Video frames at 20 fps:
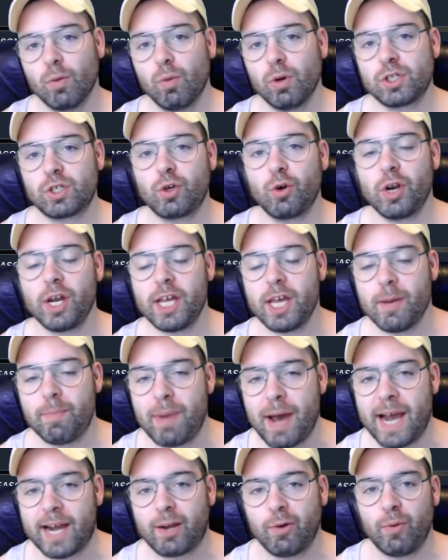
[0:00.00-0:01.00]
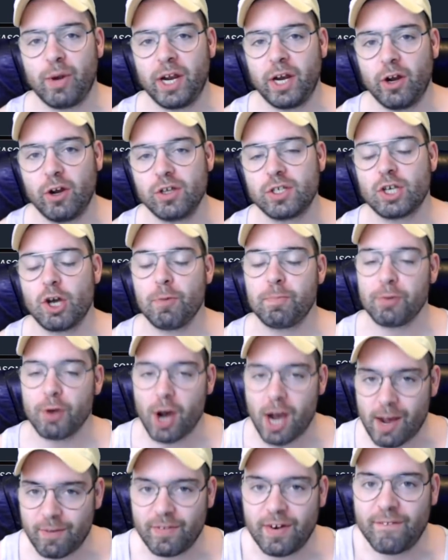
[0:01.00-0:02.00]
What's good, to you pack of weirdos? Hope you're
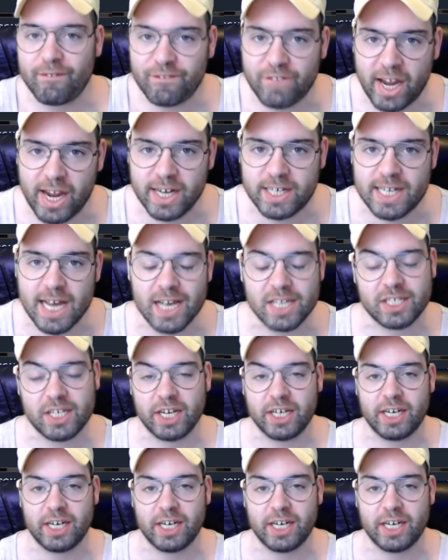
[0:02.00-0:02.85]
having a fantastic